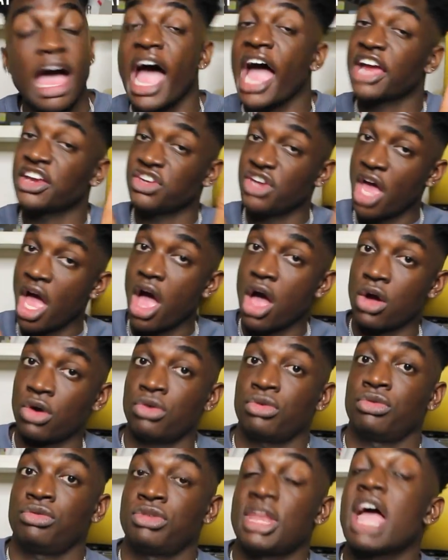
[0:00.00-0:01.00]
I
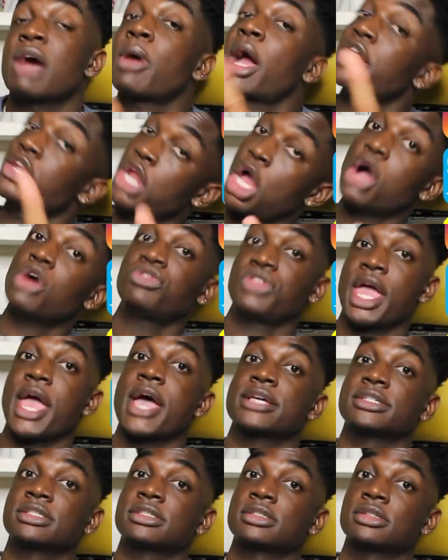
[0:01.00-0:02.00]
know, now I know
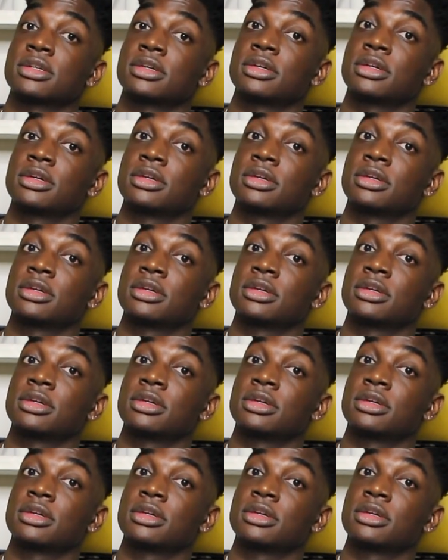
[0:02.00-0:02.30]
this.